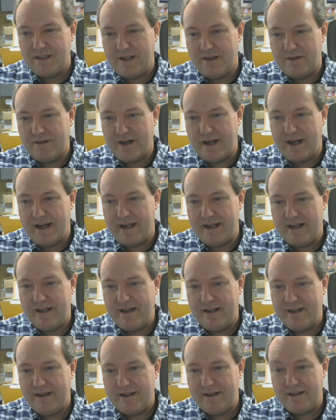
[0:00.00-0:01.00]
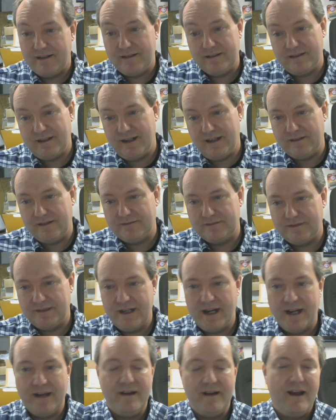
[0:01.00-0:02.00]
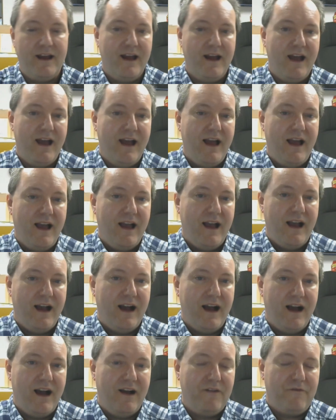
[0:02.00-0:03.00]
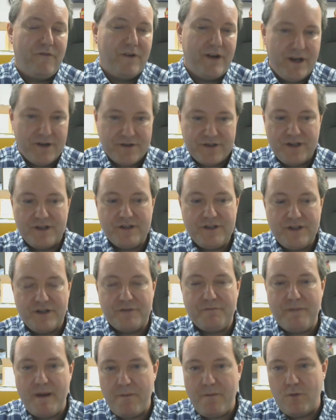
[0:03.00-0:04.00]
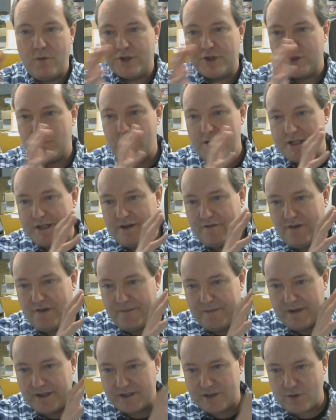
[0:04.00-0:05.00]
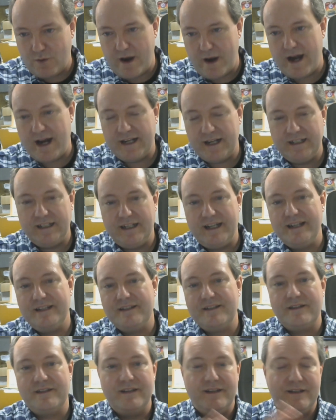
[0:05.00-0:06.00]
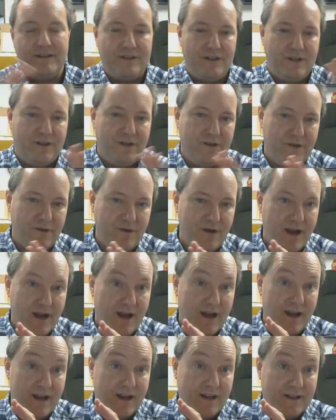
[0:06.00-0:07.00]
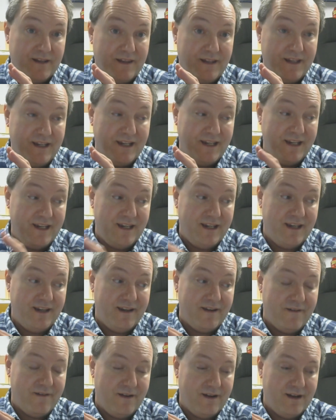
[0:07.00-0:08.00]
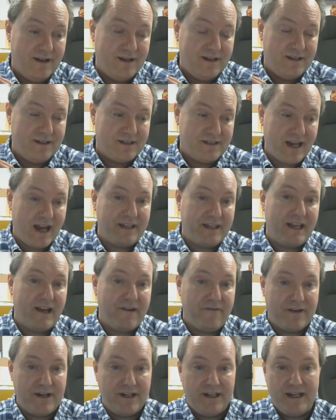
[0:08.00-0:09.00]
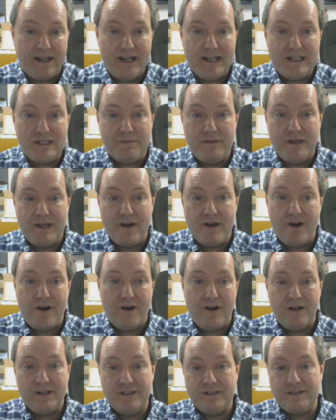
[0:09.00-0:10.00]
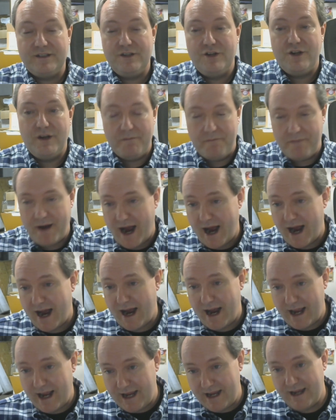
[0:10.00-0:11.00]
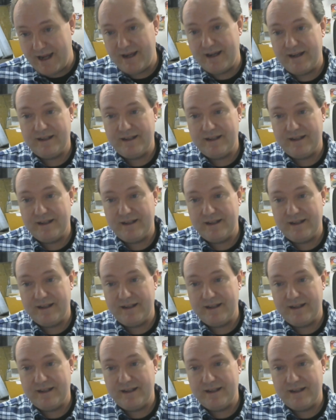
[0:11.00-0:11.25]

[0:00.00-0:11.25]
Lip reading: Okay. Oh, okay. For years and years and years, people were switching from the square headlights to the South African lights because you could buy